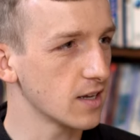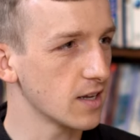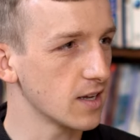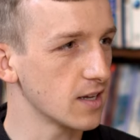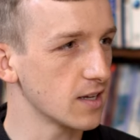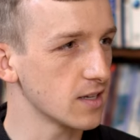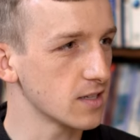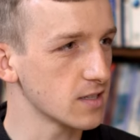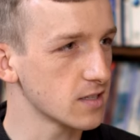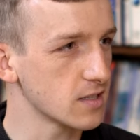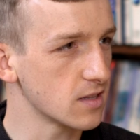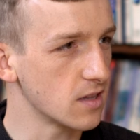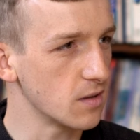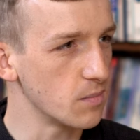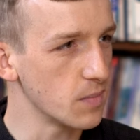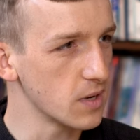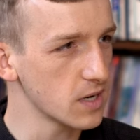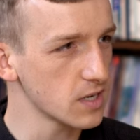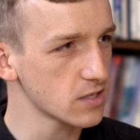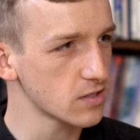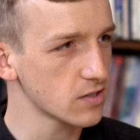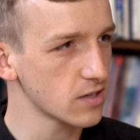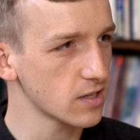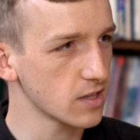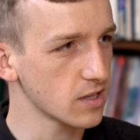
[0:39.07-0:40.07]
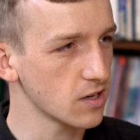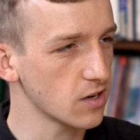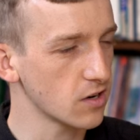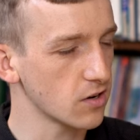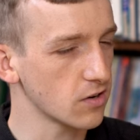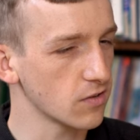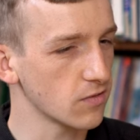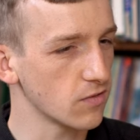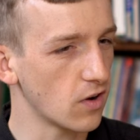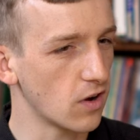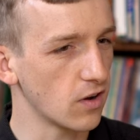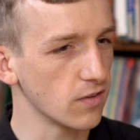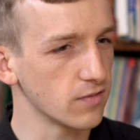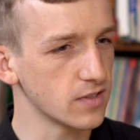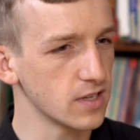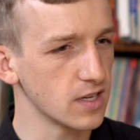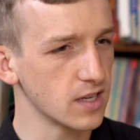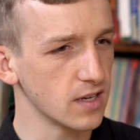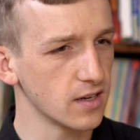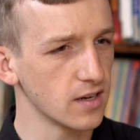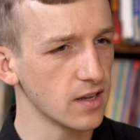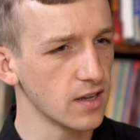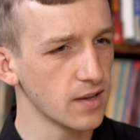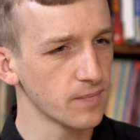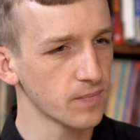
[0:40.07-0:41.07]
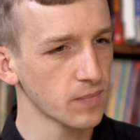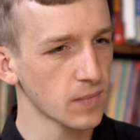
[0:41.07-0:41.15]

uh, the ministry that you're involved in.